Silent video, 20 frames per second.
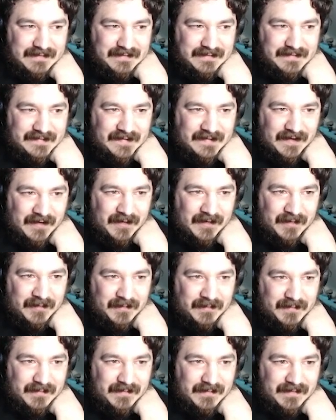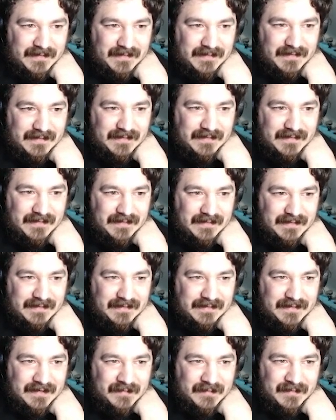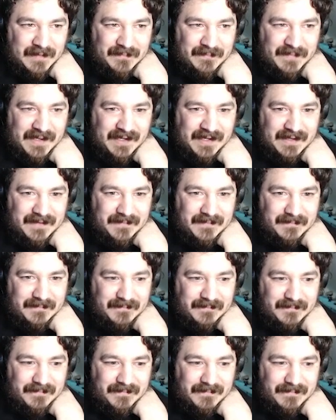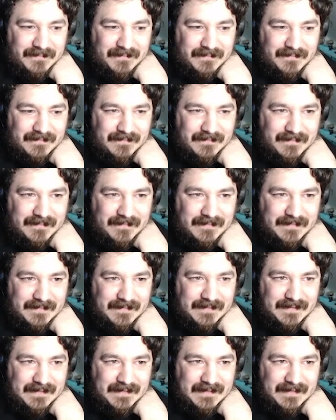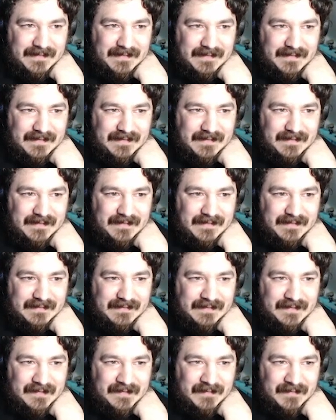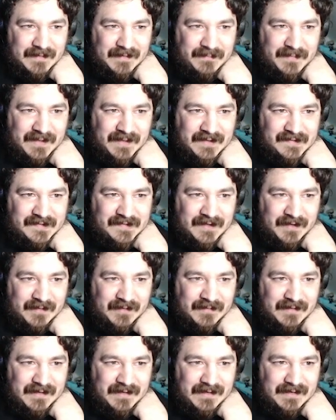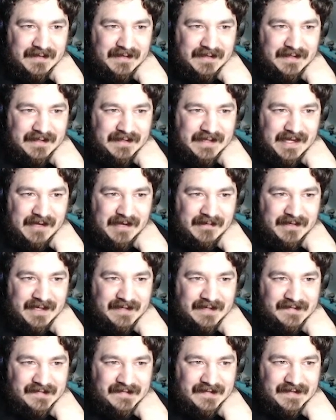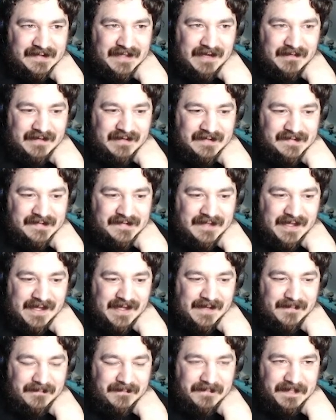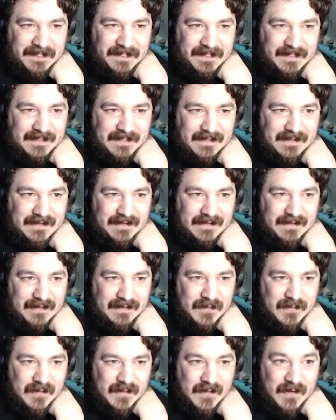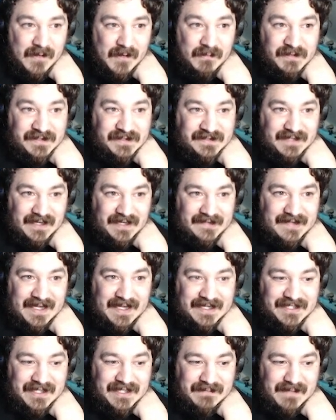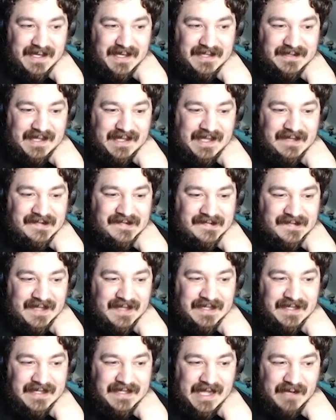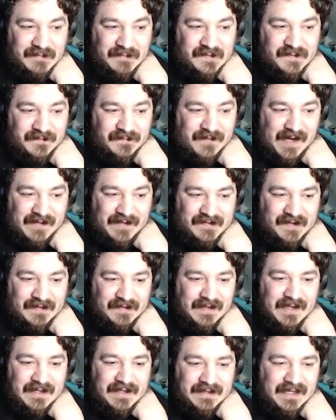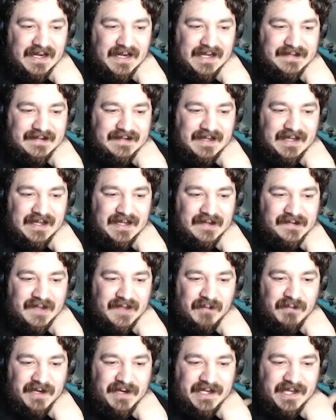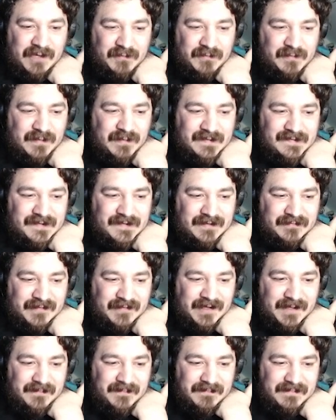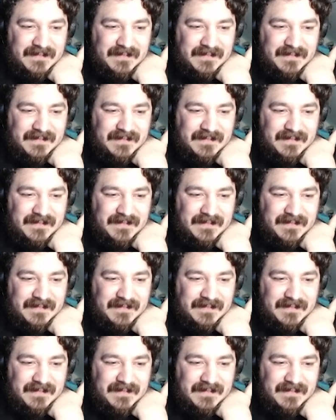So, it's quite big. It's quite big, so he now gets he now gets that. Which does actually mean that he, he now survives. So the idea here is they want to kill Twisted, right?